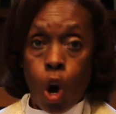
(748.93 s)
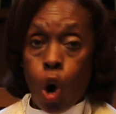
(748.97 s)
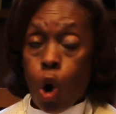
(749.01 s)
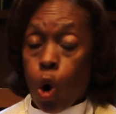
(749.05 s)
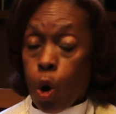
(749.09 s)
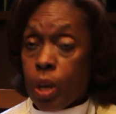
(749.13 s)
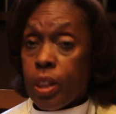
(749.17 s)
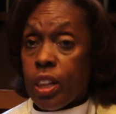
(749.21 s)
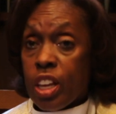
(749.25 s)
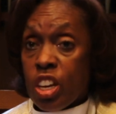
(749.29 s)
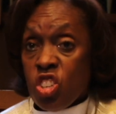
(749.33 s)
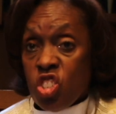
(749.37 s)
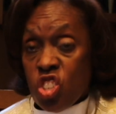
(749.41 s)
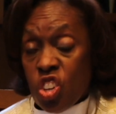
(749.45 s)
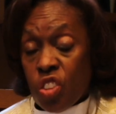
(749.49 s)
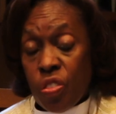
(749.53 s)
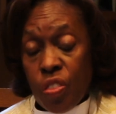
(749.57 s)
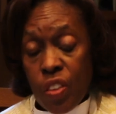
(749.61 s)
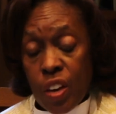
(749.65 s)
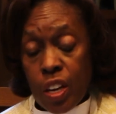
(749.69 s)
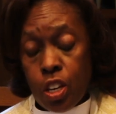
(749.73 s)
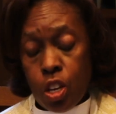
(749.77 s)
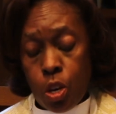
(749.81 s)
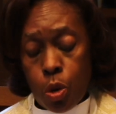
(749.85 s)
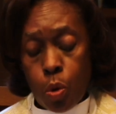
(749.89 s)
Or at least you
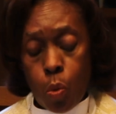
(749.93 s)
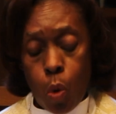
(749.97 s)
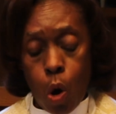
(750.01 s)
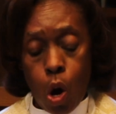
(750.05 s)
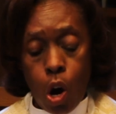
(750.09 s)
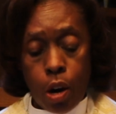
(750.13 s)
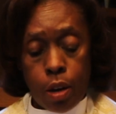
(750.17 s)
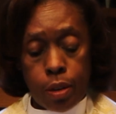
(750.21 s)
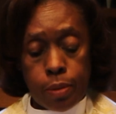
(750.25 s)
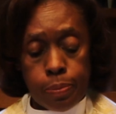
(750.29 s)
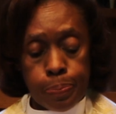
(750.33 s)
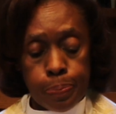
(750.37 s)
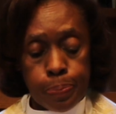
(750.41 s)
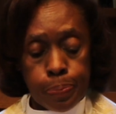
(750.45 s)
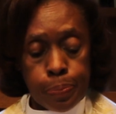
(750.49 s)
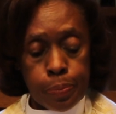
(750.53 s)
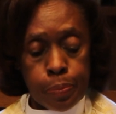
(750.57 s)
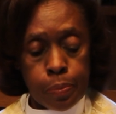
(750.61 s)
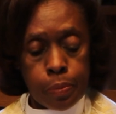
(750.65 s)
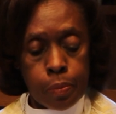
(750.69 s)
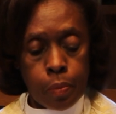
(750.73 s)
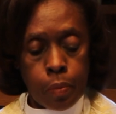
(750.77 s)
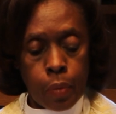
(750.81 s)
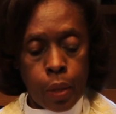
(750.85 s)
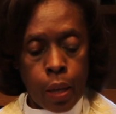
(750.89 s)
think you are.
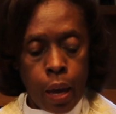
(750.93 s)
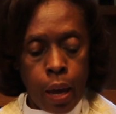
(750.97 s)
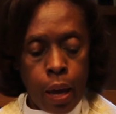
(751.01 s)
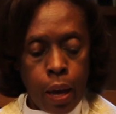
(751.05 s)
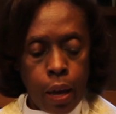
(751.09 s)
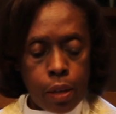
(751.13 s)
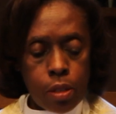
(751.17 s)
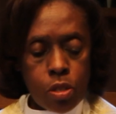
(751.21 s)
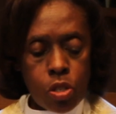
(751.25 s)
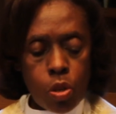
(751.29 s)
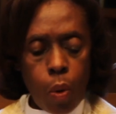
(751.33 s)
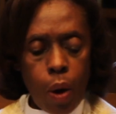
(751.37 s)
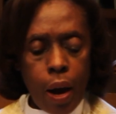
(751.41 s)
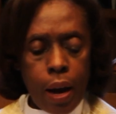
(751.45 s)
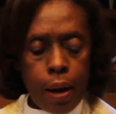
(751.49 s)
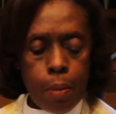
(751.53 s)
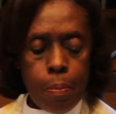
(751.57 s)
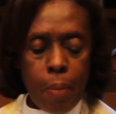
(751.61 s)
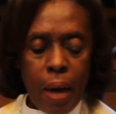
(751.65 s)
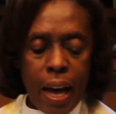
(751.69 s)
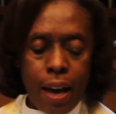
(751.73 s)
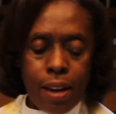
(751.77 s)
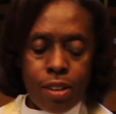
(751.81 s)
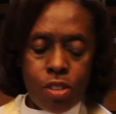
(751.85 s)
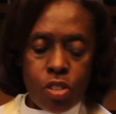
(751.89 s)
And so I
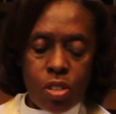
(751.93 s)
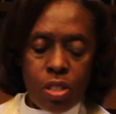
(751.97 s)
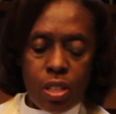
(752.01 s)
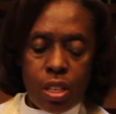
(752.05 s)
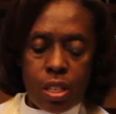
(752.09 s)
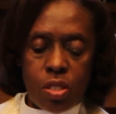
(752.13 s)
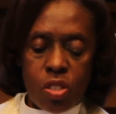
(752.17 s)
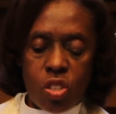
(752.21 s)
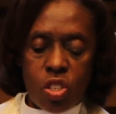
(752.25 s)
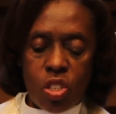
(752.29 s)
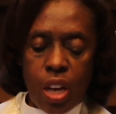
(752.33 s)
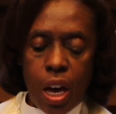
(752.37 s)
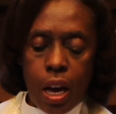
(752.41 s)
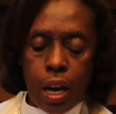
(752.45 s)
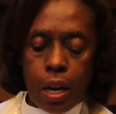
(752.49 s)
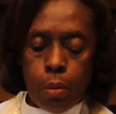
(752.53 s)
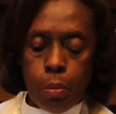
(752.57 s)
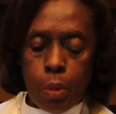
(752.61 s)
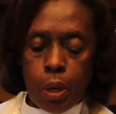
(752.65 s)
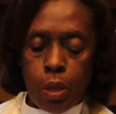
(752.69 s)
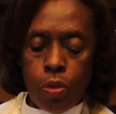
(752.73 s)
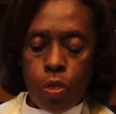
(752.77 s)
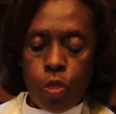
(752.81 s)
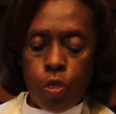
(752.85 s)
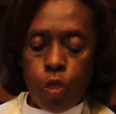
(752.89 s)
imagine that
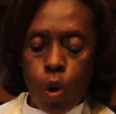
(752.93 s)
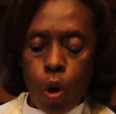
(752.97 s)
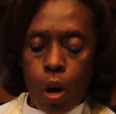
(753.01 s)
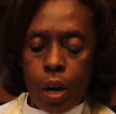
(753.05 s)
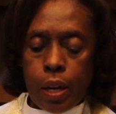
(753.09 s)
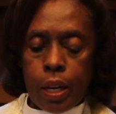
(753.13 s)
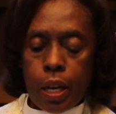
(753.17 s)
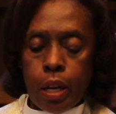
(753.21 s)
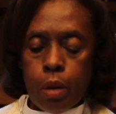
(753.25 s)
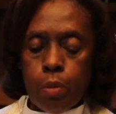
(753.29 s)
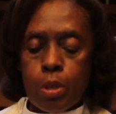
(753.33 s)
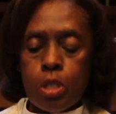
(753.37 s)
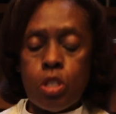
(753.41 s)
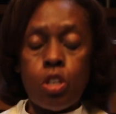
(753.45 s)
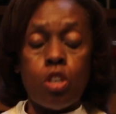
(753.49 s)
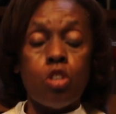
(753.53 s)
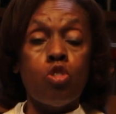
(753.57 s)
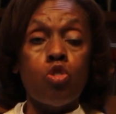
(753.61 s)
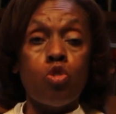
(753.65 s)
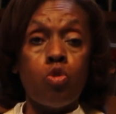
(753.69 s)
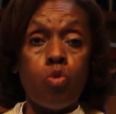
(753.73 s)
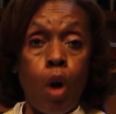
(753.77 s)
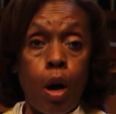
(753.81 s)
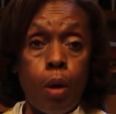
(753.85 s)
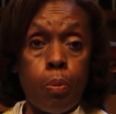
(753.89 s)
Simon thought he was in
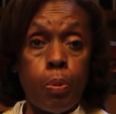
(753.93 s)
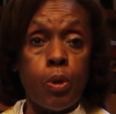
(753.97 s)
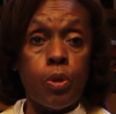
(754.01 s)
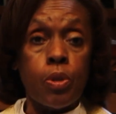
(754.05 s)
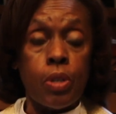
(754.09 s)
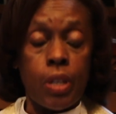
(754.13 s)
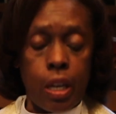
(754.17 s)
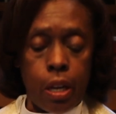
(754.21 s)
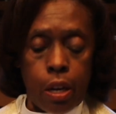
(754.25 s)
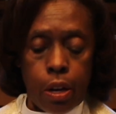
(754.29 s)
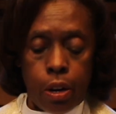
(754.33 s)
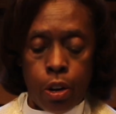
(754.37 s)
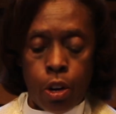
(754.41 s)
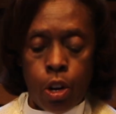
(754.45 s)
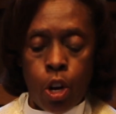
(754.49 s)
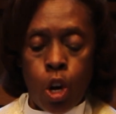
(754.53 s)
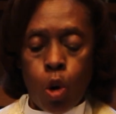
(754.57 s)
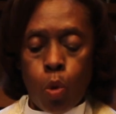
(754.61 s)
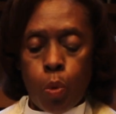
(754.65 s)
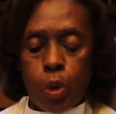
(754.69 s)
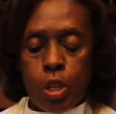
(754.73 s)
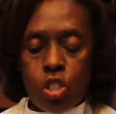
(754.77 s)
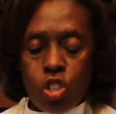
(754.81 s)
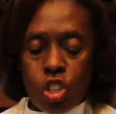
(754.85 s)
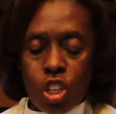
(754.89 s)
trouble here
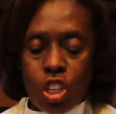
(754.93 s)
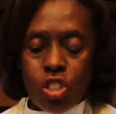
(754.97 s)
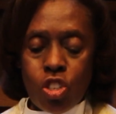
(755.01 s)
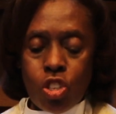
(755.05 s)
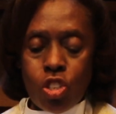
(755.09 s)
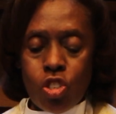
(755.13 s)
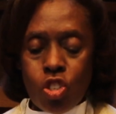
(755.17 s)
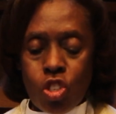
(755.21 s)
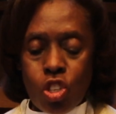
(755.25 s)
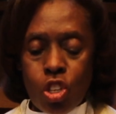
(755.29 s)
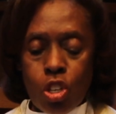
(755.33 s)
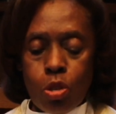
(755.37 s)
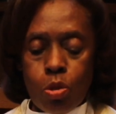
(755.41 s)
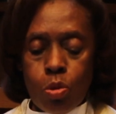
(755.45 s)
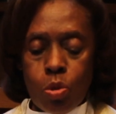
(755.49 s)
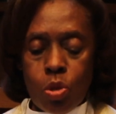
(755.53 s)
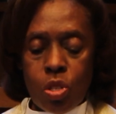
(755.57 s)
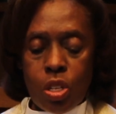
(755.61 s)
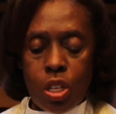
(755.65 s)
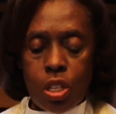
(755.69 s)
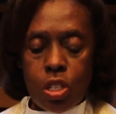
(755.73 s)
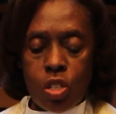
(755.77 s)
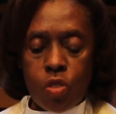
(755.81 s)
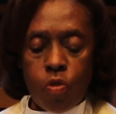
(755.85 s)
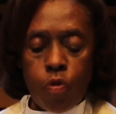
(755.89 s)
when Jesus
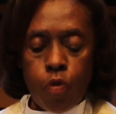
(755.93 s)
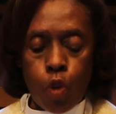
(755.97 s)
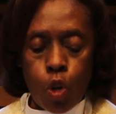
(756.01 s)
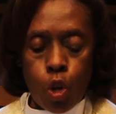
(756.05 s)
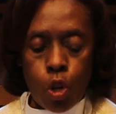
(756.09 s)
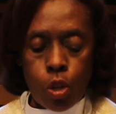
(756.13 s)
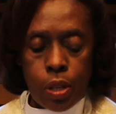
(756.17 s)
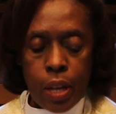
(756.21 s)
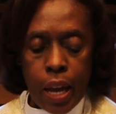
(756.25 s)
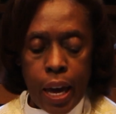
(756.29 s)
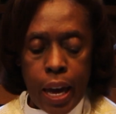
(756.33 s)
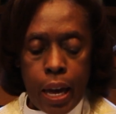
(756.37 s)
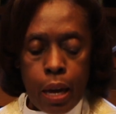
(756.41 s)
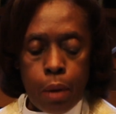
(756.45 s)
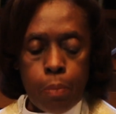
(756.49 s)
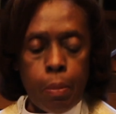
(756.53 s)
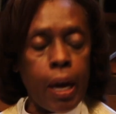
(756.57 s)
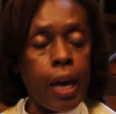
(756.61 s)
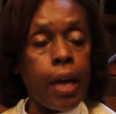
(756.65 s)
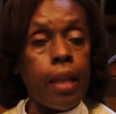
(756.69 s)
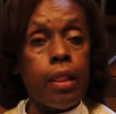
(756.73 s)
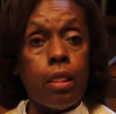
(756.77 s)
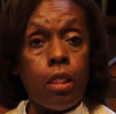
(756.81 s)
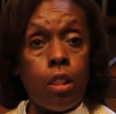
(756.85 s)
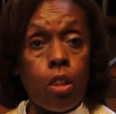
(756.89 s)
used his full name
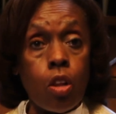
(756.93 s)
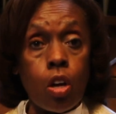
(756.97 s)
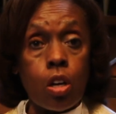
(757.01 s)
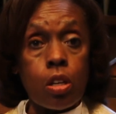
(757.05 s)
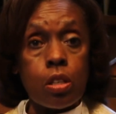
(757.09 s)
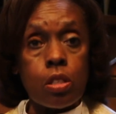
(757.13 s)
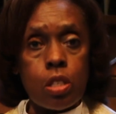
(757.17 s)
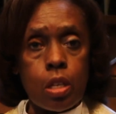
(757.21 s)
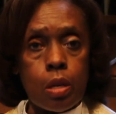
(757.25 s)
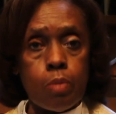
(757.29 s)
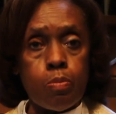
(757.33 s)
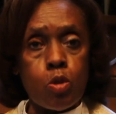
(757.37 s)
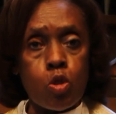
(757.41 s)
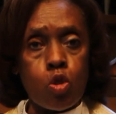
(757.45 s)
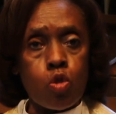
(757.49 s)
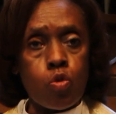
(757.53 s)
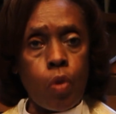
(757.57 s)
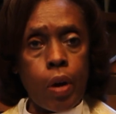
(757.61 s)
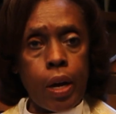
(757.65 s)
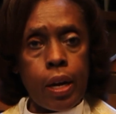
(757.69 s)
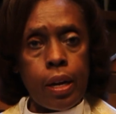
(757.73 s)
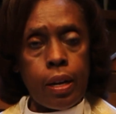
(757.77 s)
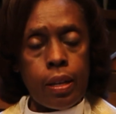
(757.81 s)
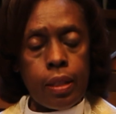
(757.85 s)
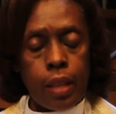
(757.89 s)
and looked him
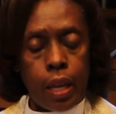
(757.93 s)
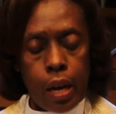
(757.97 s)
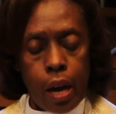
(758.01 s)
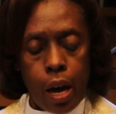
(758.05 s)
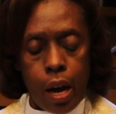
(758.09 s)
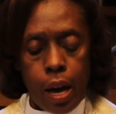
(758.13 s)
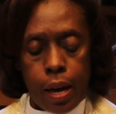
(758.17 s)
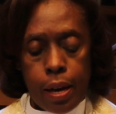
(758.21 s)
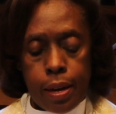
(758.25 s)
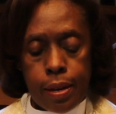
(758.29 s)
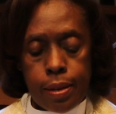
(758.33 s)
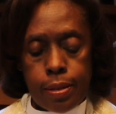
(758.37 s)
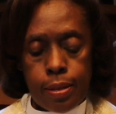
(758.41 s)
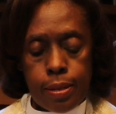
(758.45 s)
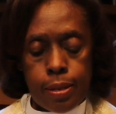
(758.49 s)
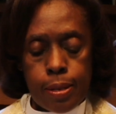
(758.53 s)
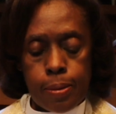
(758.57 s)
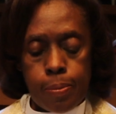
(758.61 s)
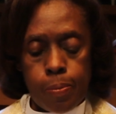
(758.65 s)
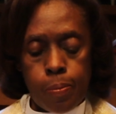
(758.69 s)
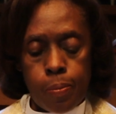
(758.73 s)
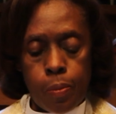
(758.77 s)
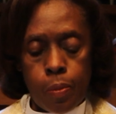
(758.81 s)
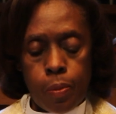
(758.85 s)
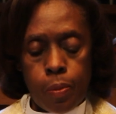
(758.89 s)
straight in the eyes.